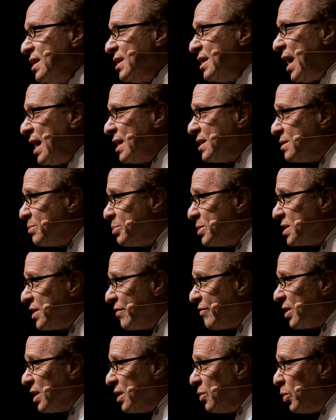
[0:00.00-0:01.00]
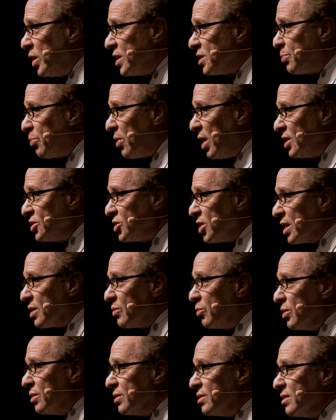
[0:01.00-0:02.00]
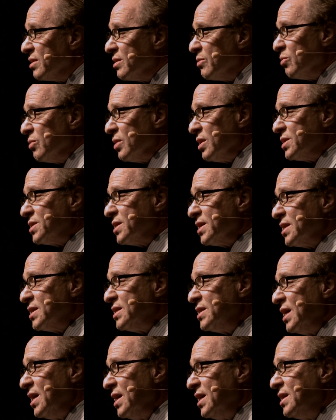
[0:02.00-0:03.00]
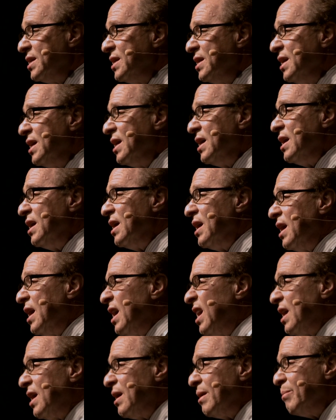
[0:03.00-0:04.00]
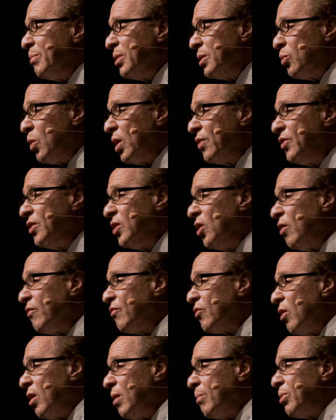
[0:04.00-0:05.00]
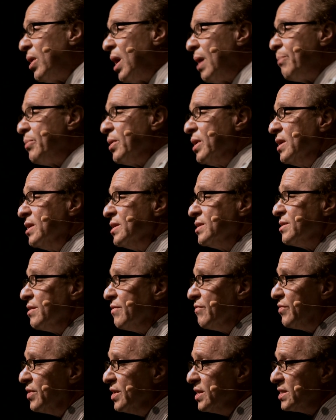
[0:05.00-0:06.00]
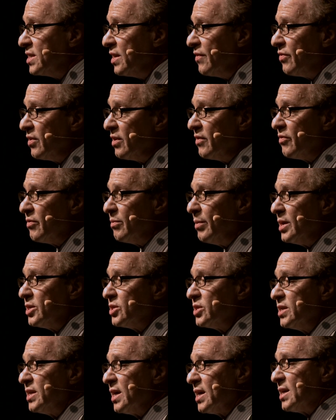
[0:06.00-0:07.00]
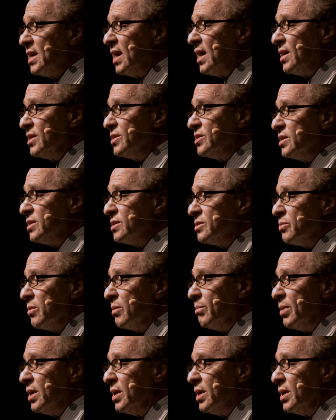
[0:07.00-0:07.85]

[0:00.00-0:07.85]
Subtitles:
not specifically which project will succeed, but what the overall properties of these different information technologies will